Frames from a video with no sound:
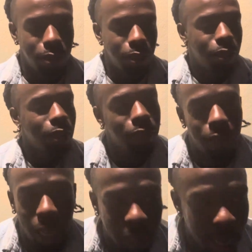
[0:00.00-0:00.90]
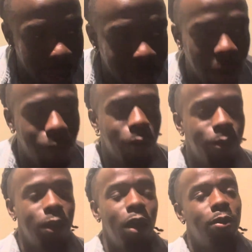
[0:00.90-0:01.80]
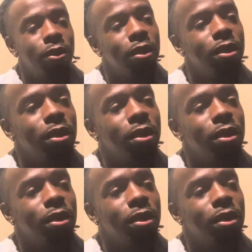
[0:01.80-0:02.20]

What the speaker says: so like that's not where we going.